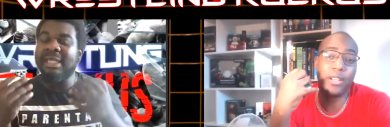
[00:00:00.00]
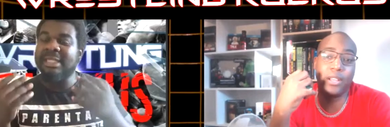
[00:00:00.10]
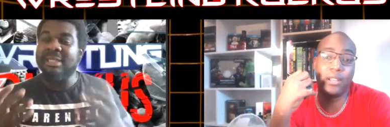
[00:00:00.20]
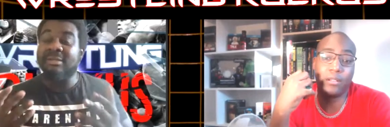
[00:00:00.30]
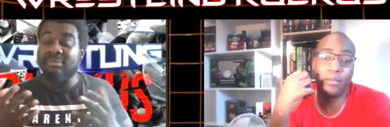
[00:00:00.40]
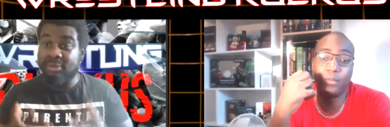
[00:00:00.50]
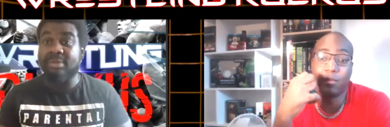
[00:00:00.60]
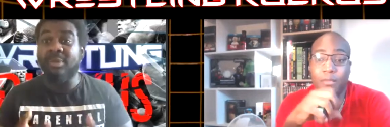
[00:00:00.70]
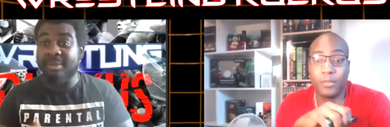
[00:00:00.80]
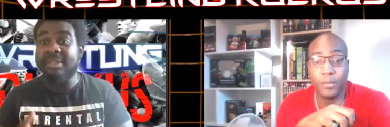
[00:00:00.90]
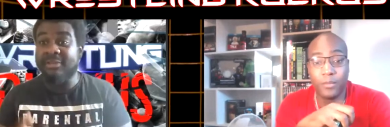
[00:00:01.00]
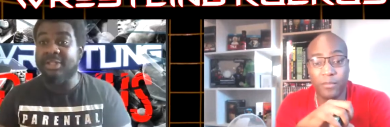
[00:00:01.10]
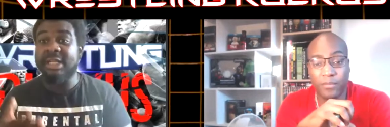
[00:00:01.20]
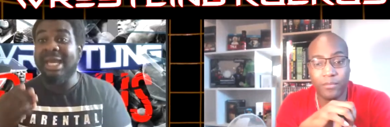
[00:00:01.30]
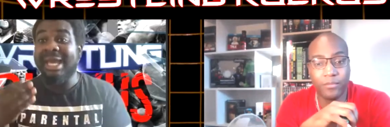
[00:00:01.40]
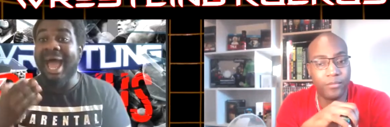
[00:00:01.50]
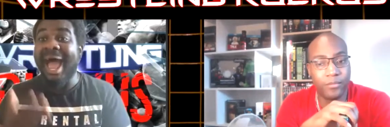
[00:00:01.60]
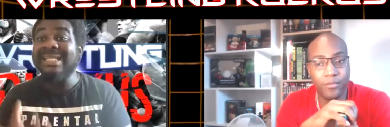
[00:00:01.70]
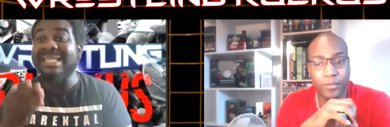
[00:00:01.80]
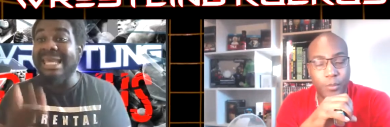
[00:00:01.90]
Speaker 1: Women's division as
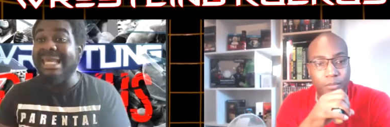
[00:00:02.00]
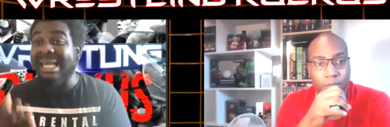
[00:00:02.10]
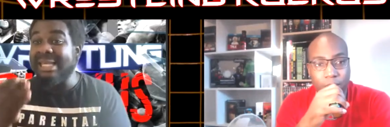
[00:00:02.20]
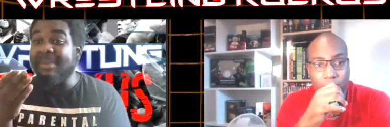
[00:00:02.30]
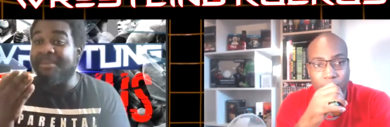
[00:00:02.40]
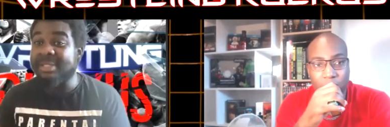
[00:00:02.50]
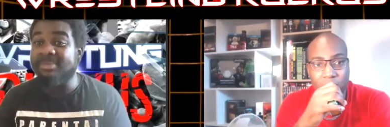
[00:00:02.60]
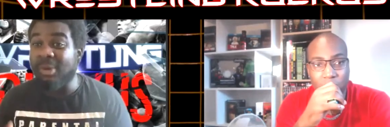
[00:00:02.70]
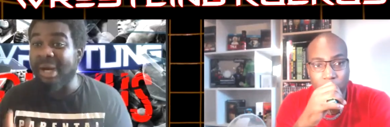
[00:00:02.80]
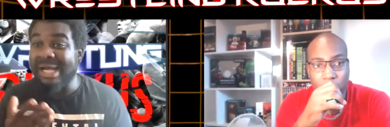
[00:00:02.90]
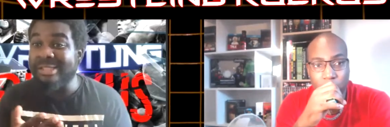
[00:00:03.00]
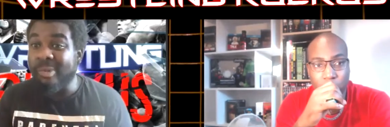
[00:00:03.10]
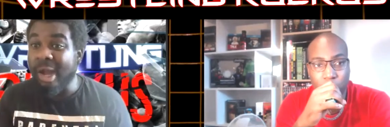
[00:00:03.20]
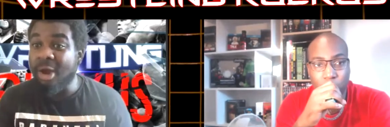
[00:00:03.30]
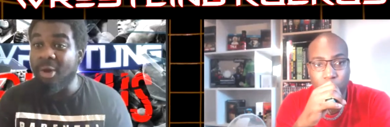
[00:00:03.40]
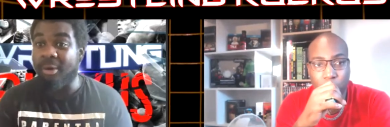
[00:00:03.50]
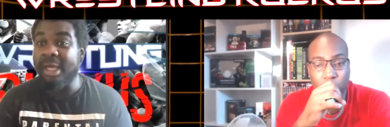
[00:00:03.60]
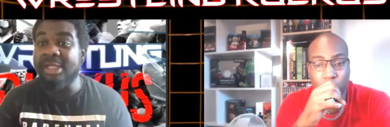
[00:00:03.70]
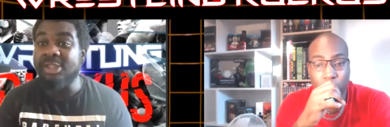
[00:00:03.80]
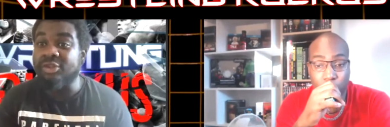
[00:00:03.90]
abysmal as well. It is
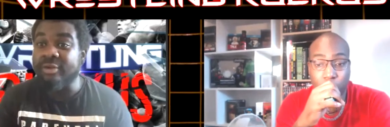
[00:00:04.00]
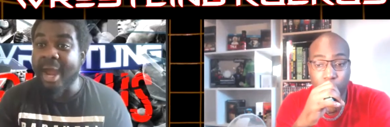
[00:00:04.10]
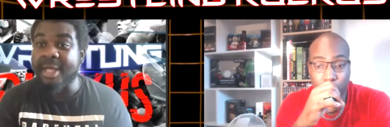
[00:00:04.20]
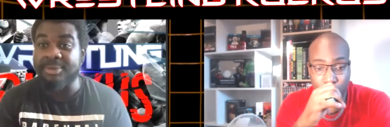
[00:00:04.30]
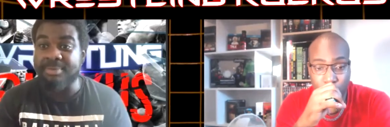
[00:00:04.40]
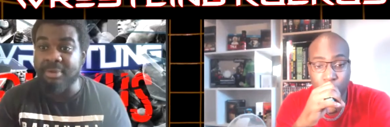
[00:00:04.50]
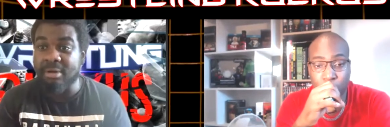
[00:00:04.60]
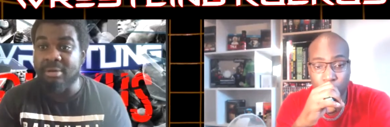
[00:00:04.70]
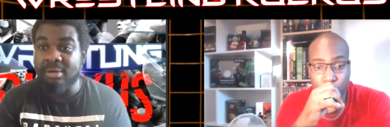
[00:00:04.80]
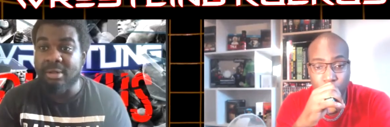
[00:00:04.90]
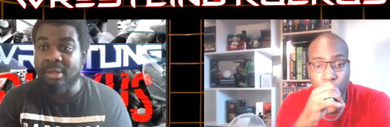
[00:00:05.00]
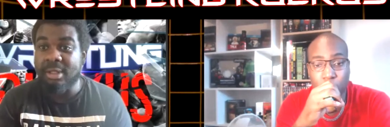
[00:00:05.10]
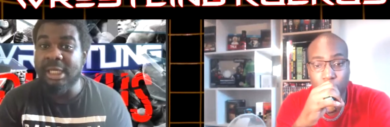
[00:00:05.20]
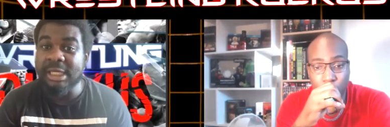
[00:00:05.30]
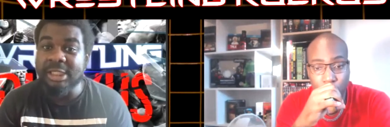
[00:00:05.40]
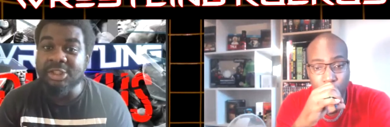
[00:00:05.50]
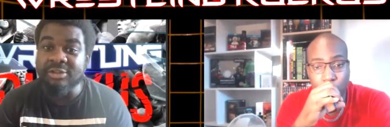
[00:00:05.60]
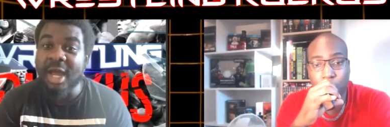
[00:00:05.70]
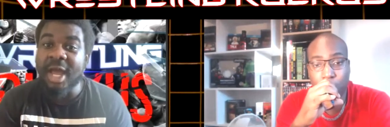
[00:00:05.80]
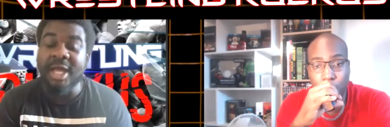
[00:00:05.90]
trash, bro. It is
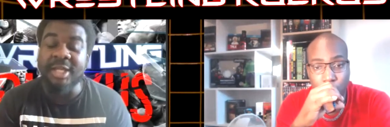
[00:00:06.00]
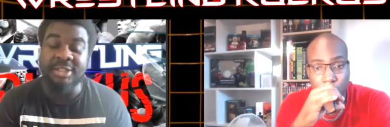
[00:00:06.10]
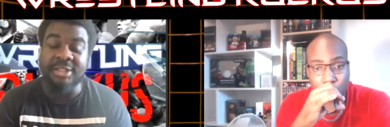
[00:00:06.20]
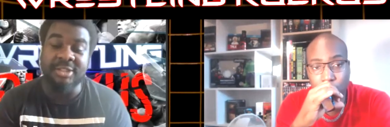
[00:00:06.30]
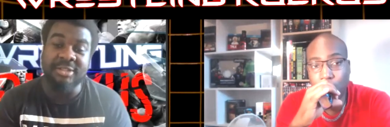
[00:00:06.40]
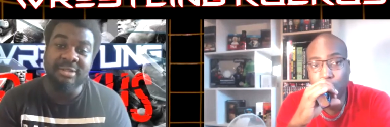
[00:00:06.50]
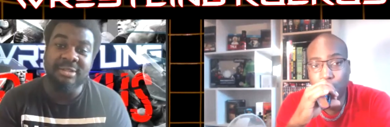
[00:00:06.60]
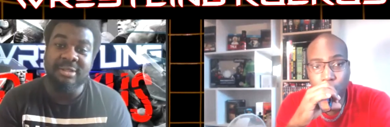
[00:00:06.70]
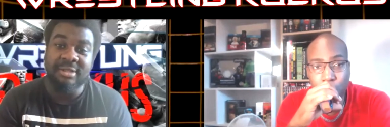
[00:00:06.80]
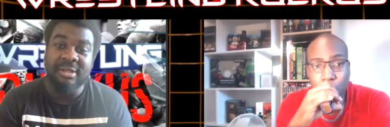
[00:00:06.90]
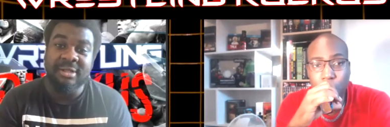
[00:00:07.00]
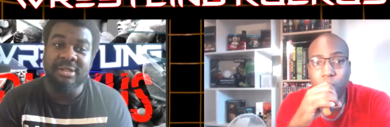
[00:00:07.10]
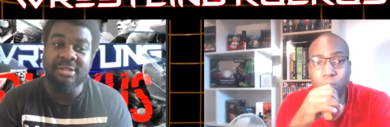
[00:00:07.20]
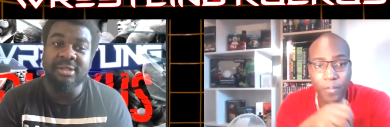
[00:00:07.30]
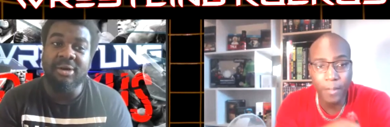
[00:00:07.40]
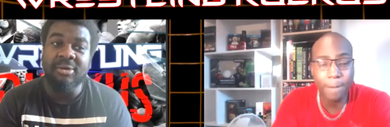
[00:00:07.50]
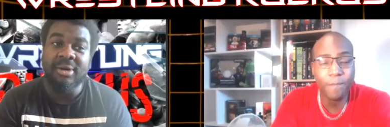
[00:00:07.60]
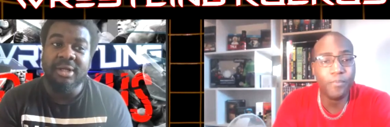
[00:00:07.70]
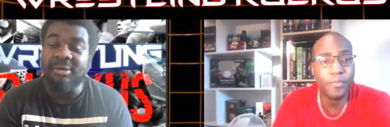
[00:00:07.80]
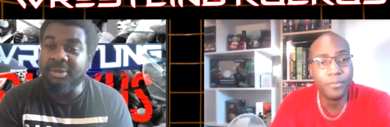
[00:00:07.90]
trash. This whole
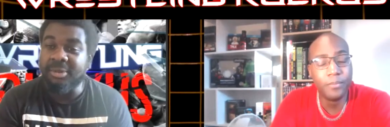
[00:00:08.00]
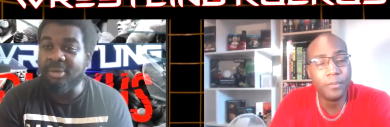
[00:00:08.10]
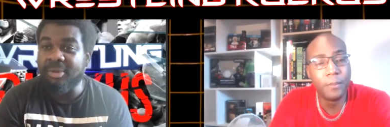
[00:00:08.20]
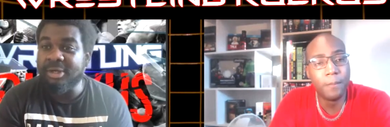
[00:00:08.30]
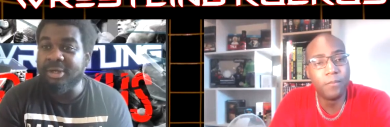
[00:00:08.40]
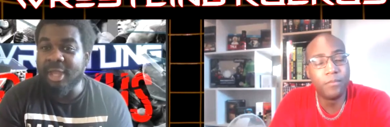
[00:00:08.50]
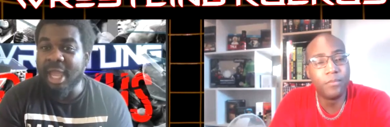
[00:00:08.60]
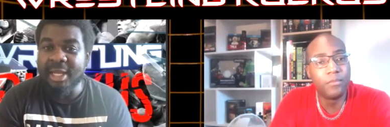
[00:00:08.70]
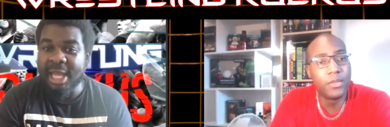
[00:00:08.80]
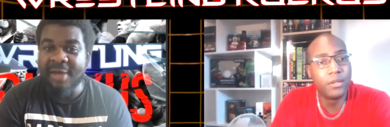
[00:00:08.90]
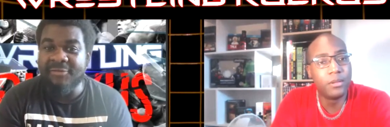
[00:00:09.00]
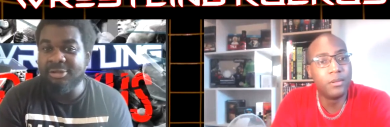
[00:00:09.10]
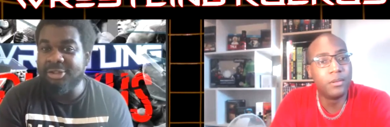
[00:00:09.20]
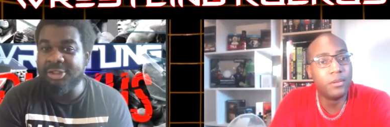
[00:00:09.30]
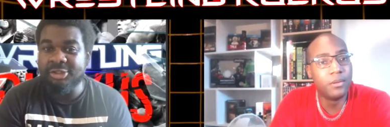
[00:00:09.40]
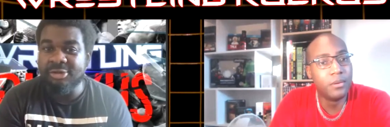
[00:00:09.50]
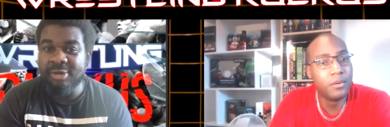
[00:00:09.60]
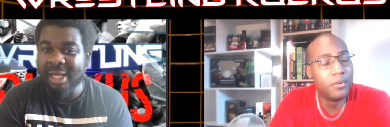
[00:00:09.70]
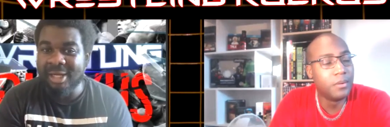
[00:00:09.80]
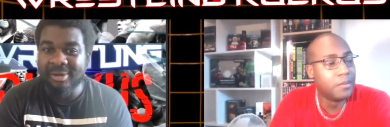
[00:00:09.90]
we're not getting an evolution to
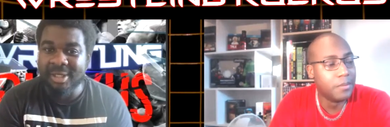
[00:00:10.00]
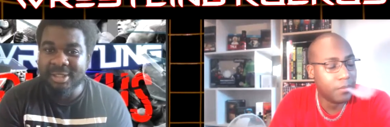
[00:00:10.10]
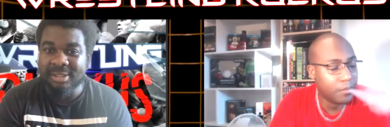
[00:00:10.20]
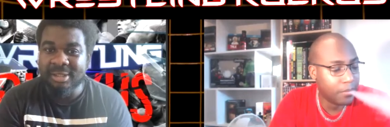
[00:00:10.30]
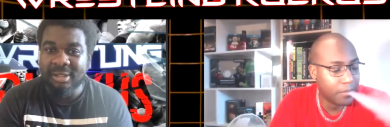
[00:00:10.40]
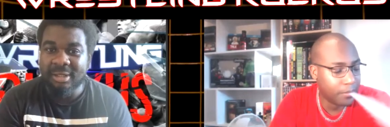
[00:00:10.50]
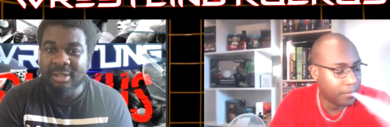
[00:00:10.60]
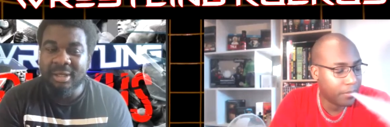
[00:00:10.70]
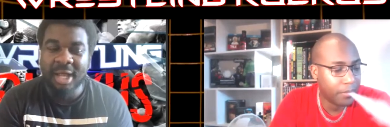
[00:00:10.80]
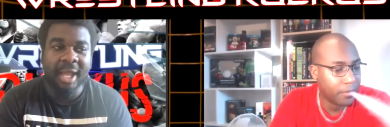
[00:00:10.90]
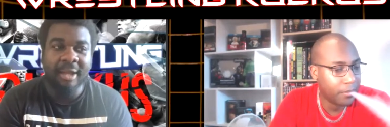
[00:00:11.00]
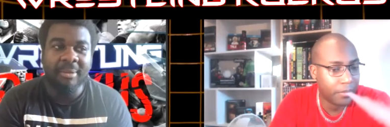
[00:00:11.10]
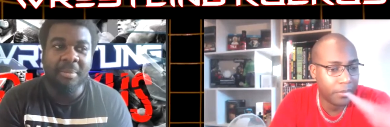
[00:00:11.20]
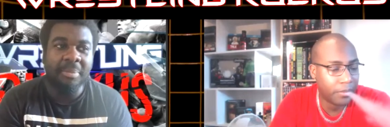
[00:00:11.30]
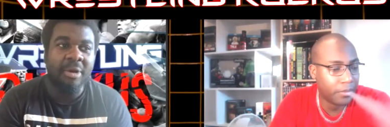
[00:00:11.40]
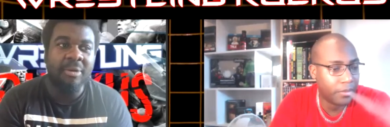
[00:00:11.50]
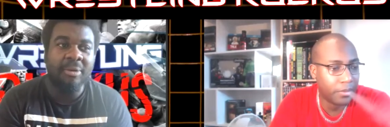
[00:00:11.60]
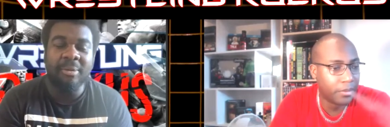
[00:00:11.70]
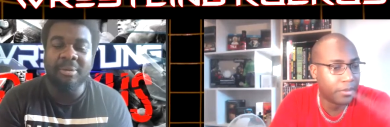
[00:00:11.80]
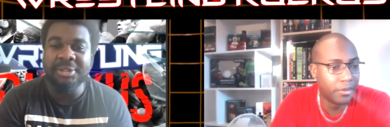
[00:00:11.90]
anyways. Like, bro,
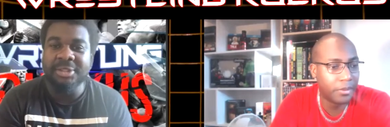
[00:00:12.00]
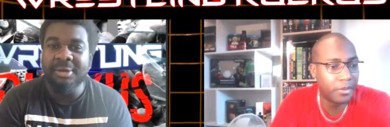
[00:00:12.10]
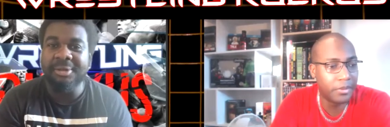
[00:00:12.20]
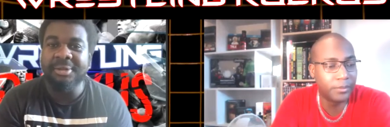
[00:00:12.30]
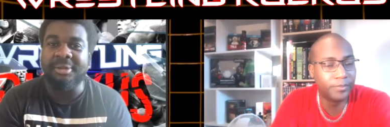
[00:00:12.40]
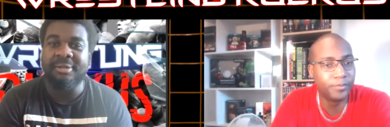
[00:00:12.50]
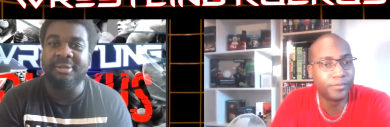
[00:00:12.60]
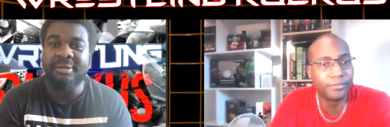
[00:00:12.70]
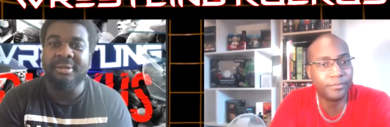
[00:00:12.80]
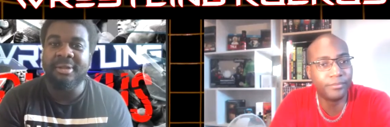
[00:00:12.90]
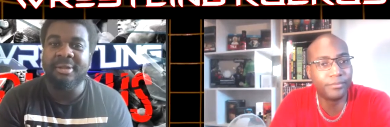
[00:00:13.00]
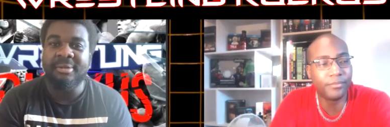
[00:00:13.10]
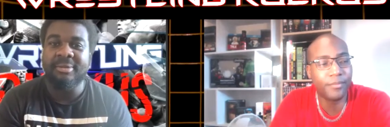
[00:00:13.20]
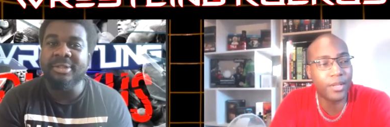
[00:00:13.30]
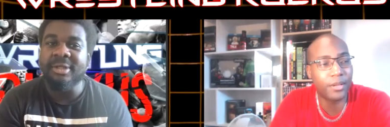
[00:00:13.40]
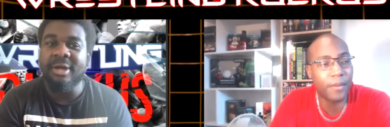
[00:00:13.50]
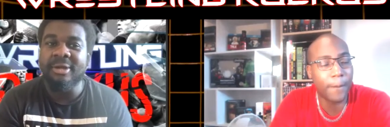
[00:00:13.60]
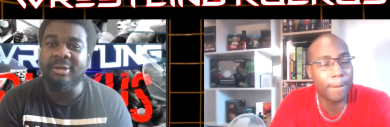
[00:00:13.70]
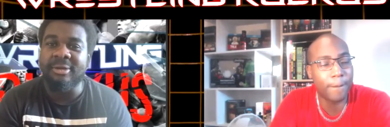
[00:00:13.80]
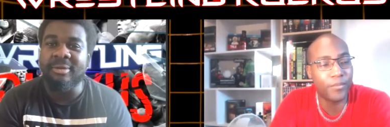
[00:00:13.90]
what's going on? What's going
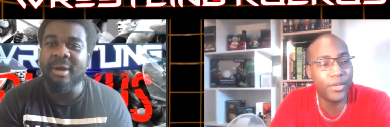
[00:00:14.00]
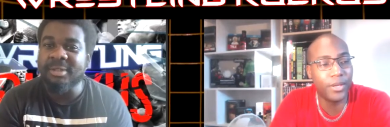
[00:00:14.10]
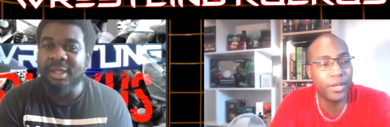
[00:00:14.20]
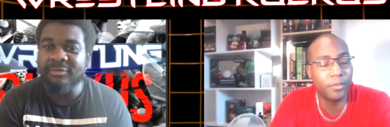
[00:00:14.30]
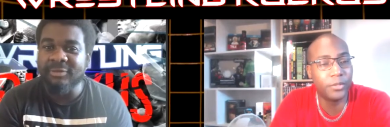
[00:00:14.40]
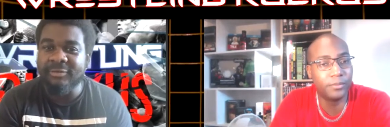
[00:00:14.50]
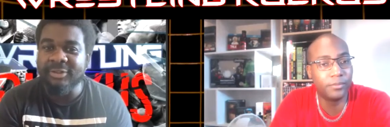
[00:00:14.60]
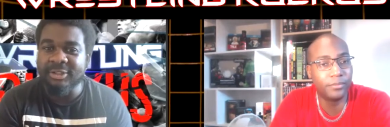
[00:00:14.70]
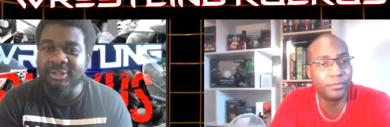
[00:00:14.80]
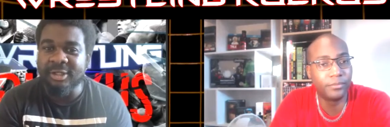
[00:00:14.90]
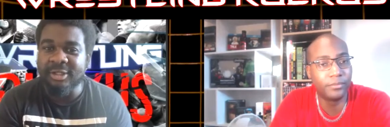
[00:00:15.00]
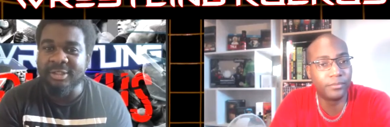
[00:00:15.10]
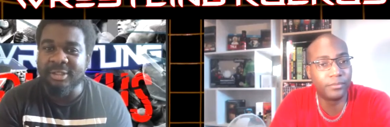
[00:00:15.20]
on? Why have to give divas a chance?